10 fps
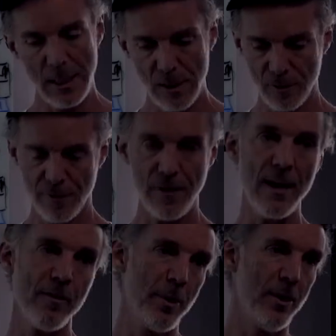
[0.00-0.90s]
it has
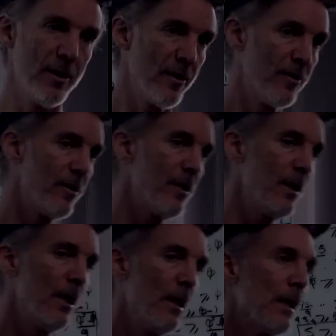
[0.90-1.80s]
5
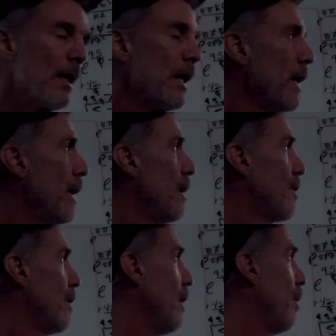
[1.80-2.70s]
periodicity, and
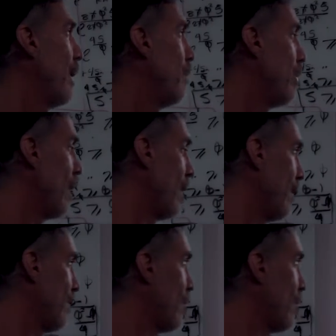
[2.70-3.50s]
it's a little bit beyond the